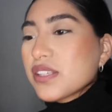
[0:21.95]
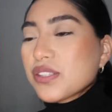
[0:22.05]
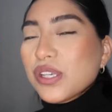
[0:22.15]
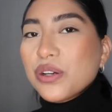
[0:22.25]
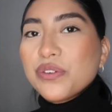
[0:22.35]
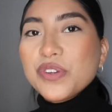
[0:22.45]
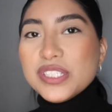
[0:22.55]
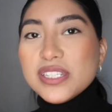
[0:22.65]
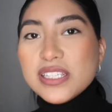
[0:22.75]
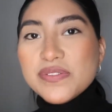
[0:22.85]
So for
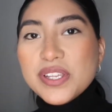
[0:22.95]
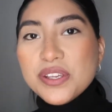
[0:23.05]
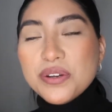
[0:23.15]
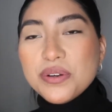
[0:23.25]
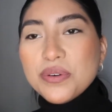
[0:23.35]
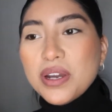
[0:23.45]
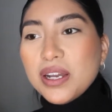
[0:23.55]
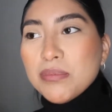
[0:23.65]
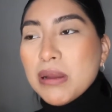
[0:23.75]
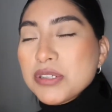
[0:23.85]
today's video,
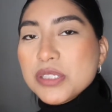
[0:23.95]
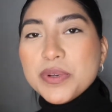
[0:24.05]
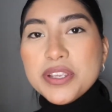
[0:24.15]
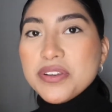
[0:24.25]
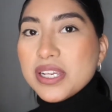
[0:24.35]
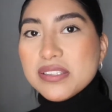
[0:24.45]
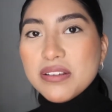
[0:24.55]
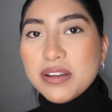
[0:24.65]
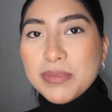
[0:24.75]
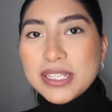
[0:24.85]
I'm just bringing you guys
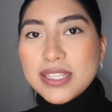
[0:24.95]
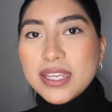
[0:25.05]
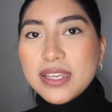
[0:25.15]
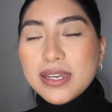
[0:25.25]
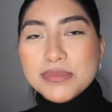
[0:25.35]
along my day.